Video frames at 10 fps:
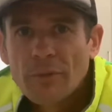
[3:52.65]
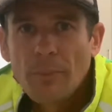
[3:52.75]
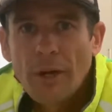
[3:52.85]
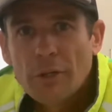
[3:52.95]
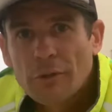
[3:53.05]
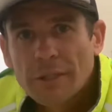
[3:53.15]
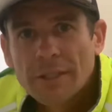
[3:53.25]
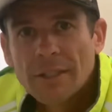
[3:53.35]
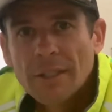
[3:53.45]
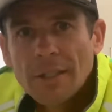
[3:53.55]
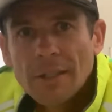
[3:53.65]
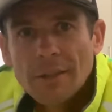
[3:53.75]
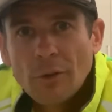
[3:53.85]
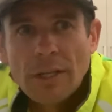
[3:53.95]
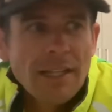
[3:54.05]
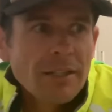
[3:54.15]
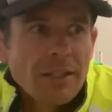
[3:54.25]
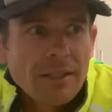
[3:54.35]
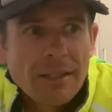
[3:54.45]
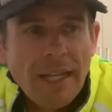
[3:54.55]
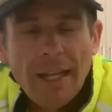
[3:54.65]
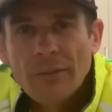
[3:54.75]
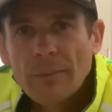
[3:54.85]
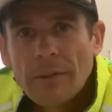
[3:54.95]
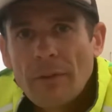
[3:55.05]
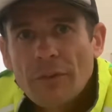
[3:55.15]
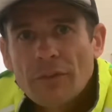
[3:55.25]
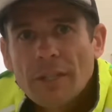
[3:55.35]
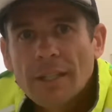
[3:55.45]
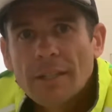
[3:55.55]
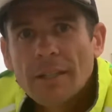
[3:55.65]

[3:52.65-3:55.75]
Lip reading: as a bike courier or collecting cans and living on the street.